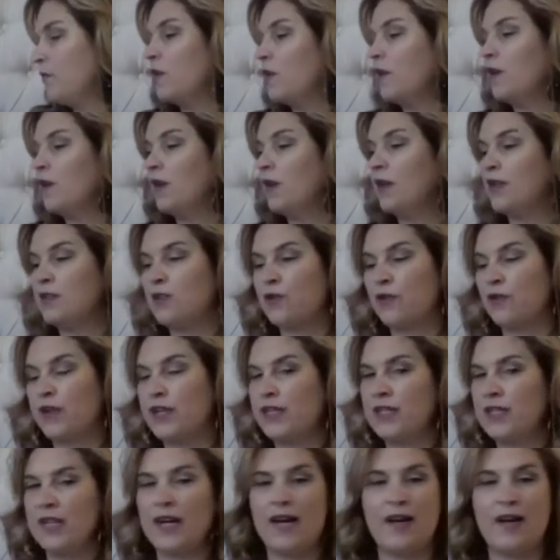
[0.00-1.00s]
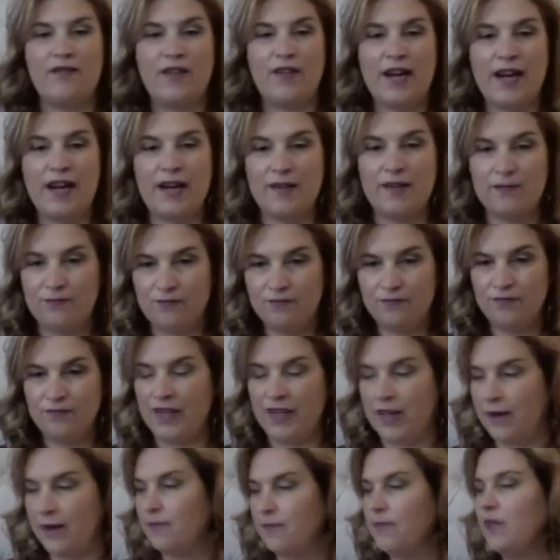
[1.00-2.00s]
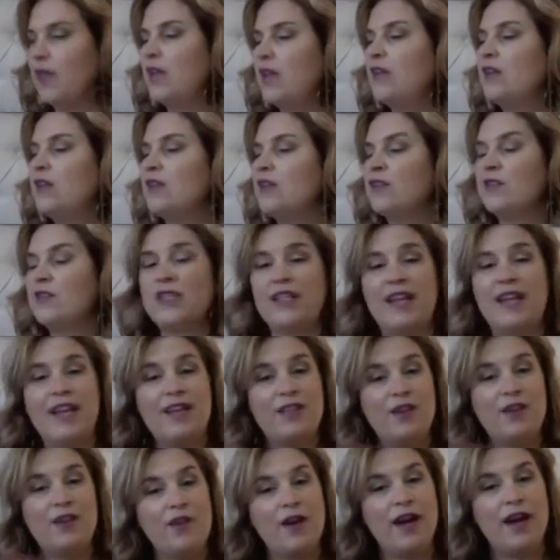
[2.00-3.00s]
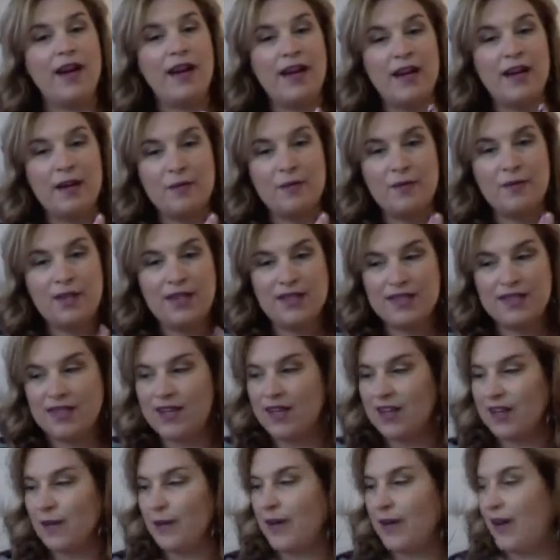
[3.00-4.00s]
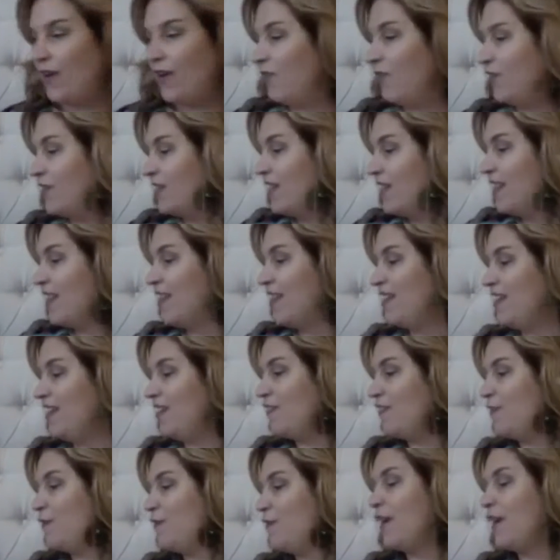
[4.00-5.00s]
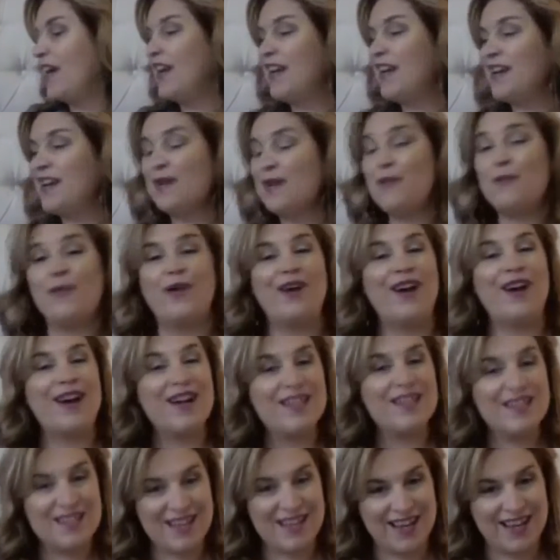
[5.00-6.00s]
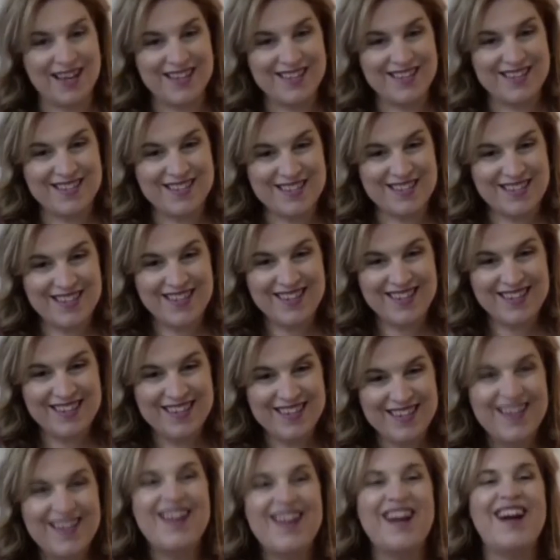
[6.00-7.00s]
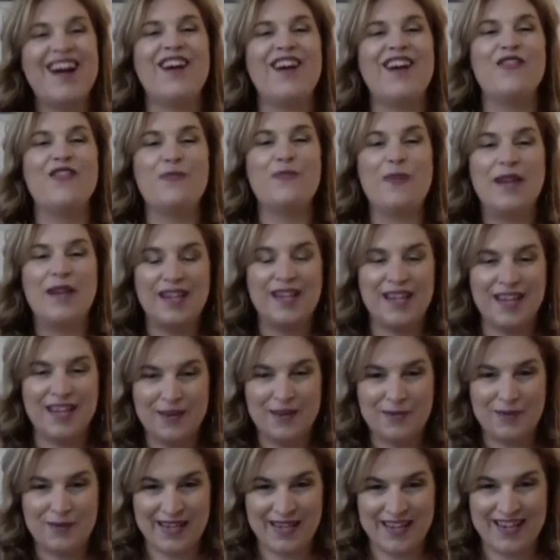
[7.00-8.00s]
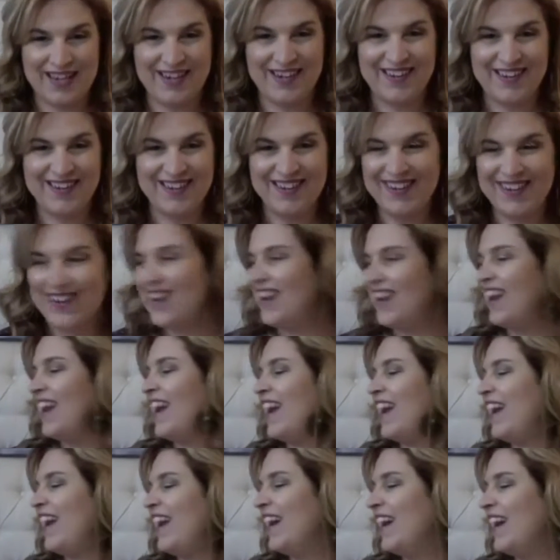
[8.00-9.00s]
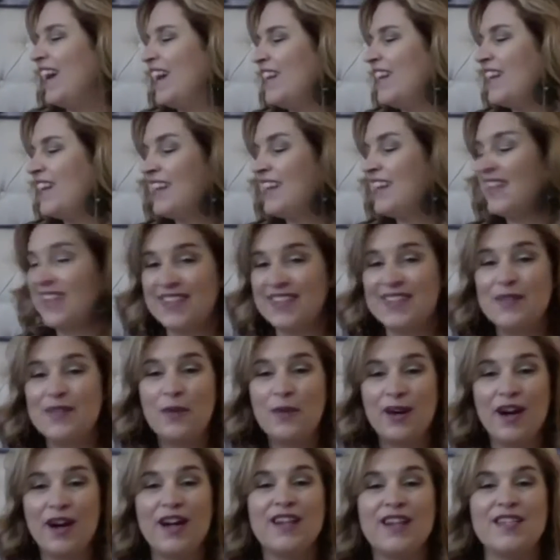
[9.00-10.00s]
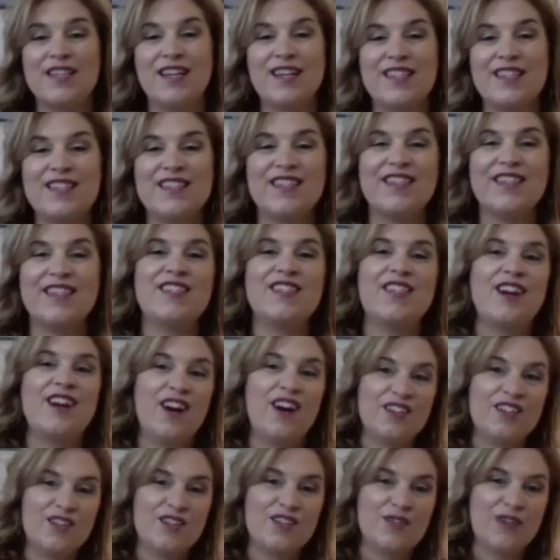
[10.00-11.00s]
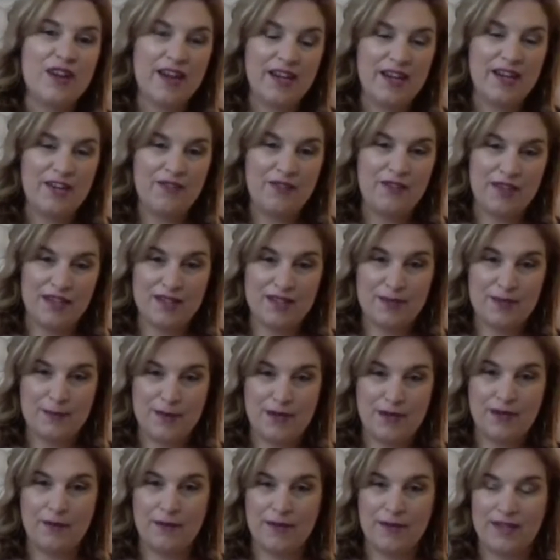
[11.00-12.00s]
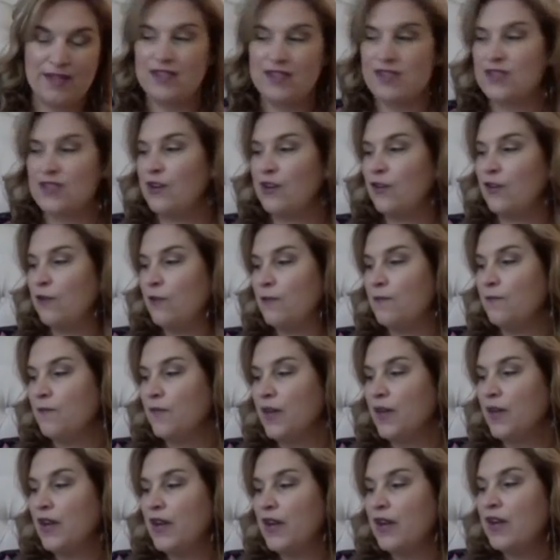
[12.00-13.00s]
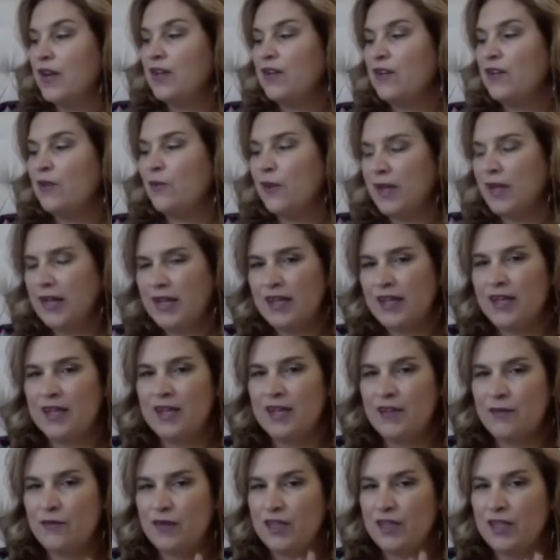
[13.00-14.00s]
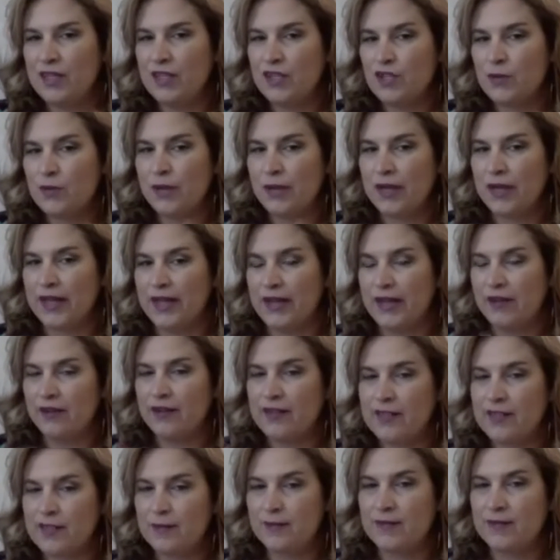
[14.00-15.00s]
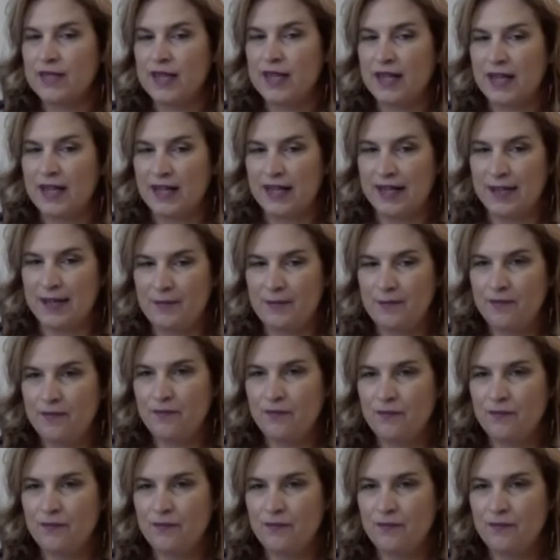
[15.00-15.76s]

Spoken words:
it's great to have that. Yeah. So today, though, I am going to talk about the fun process of picking a planner. And it is a process. It's also kind of an experiment. So you want to give each planner some time,